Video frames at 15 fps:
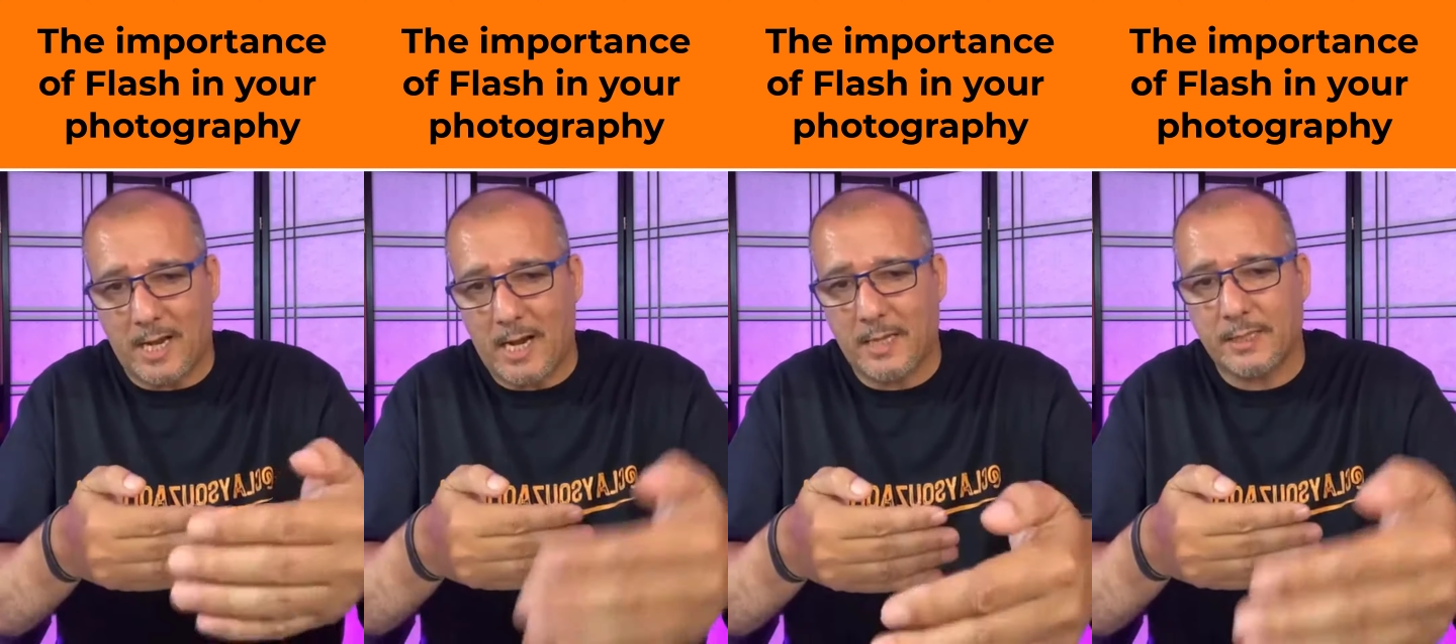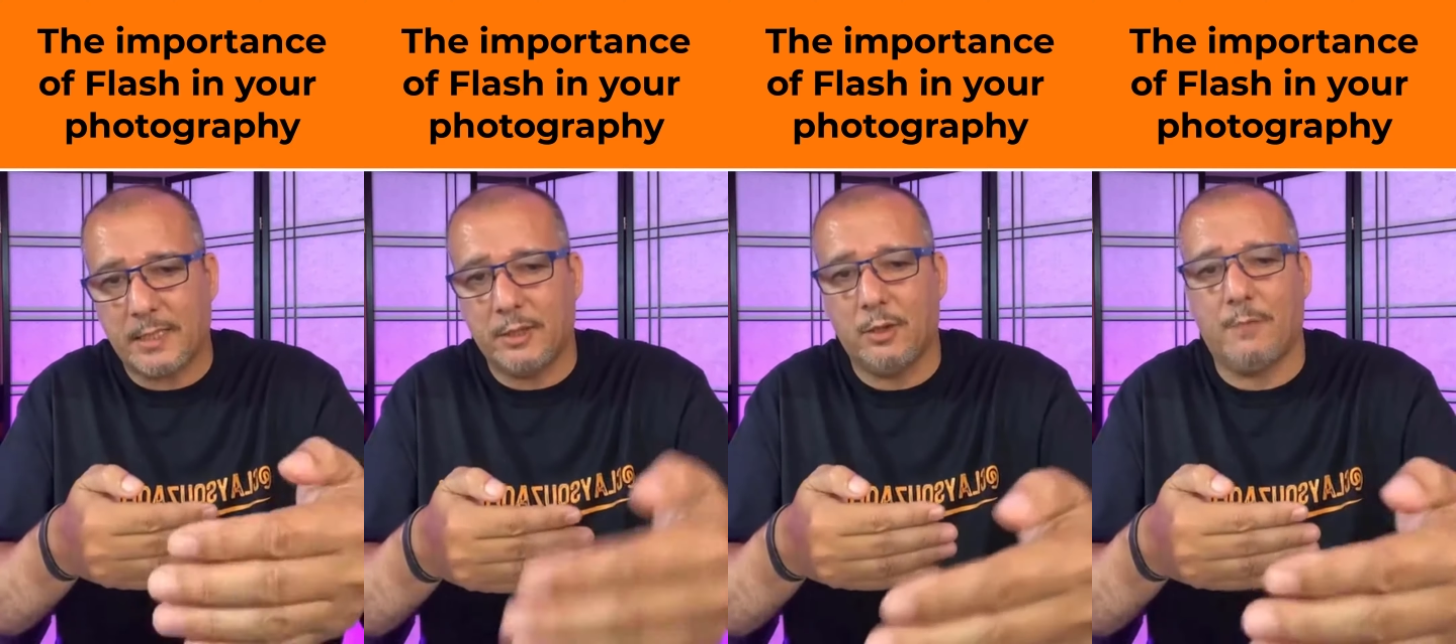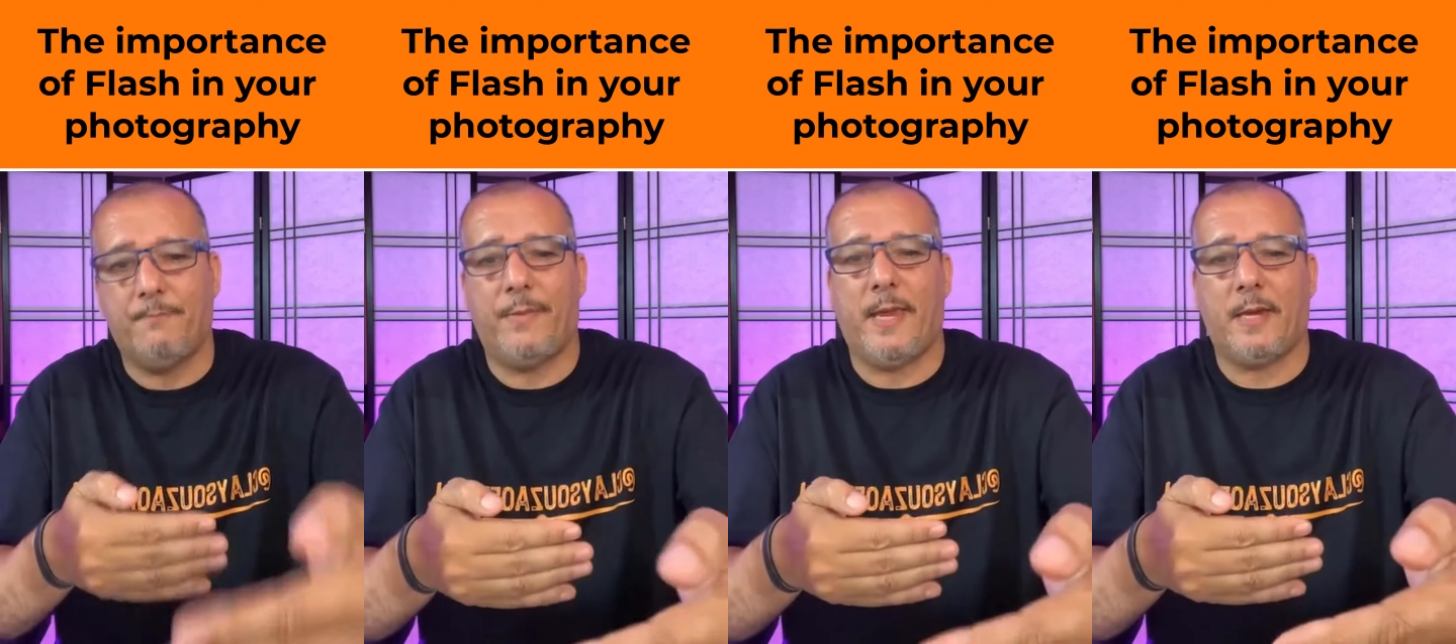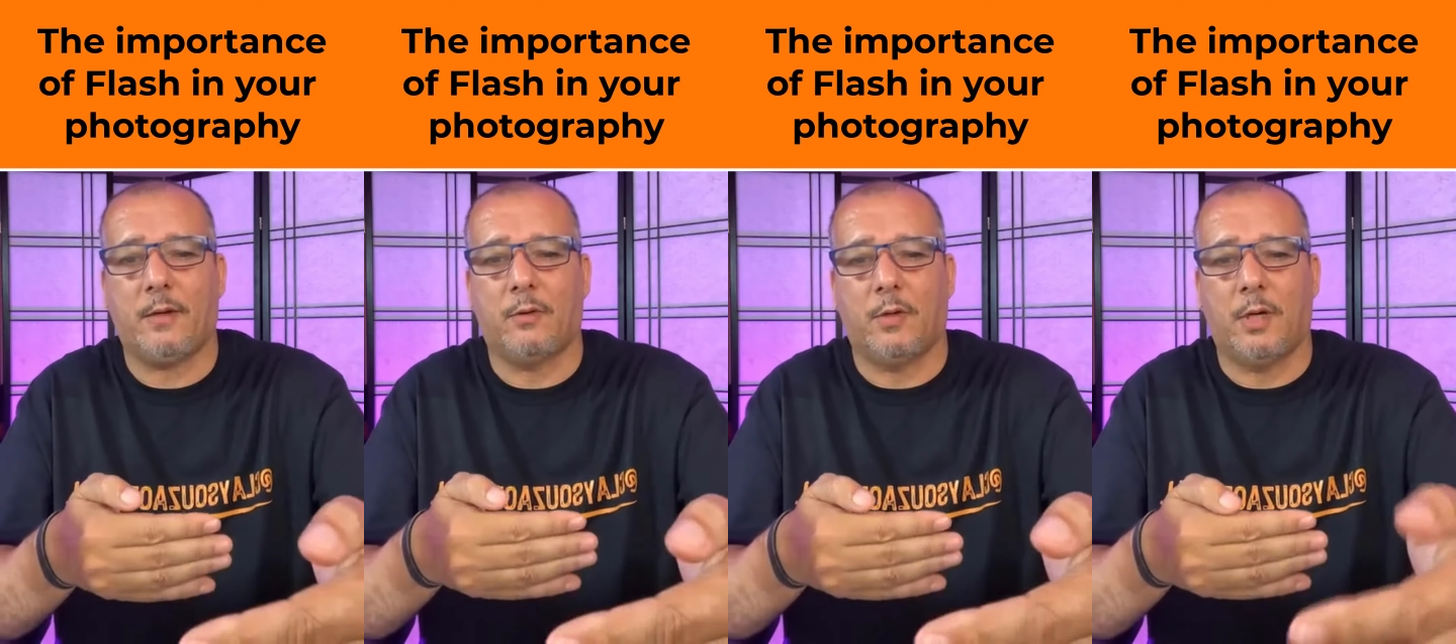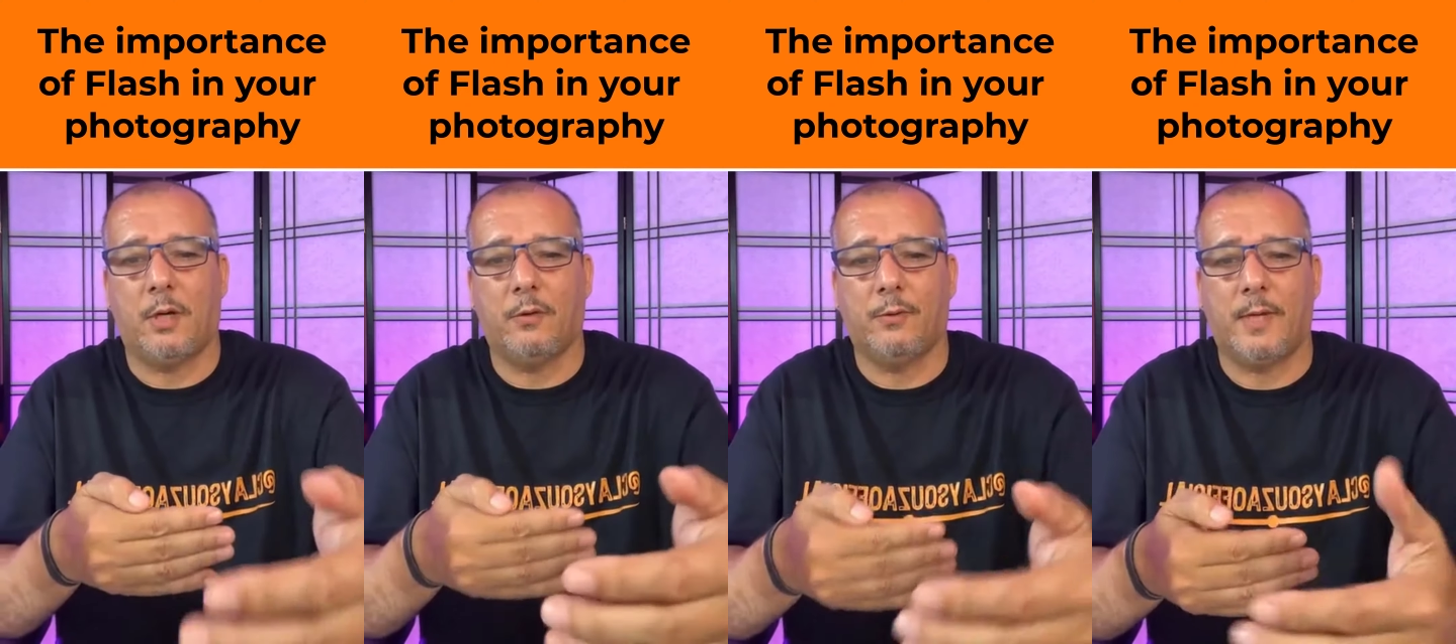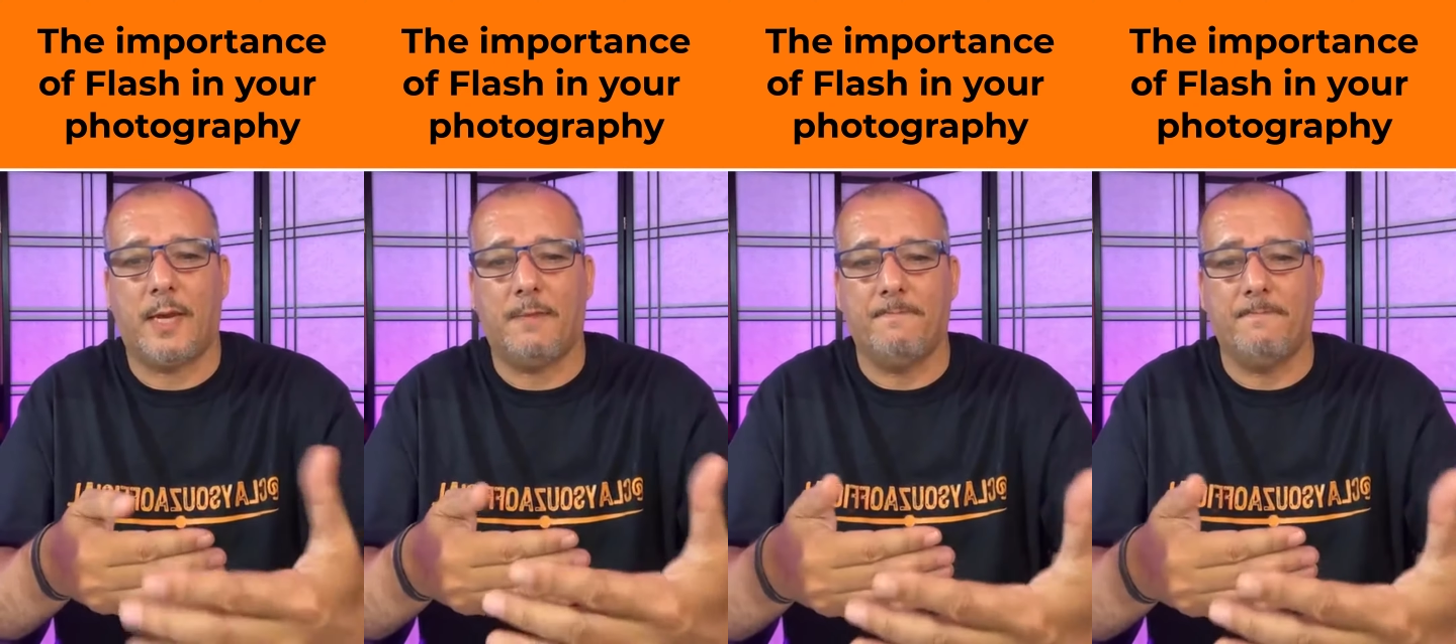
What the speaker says: darken your background